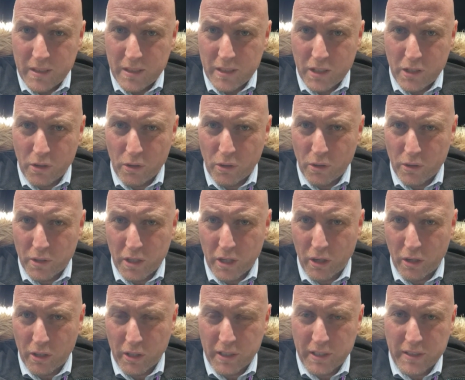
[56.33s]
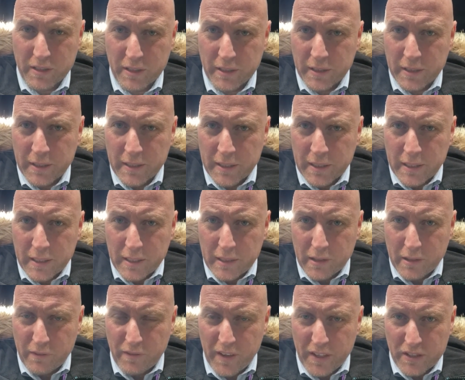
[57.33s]
you know, you look at
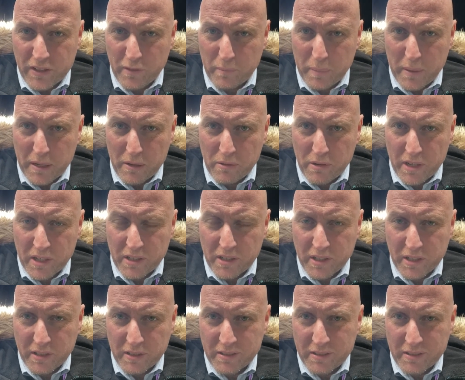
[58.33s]
the festive period,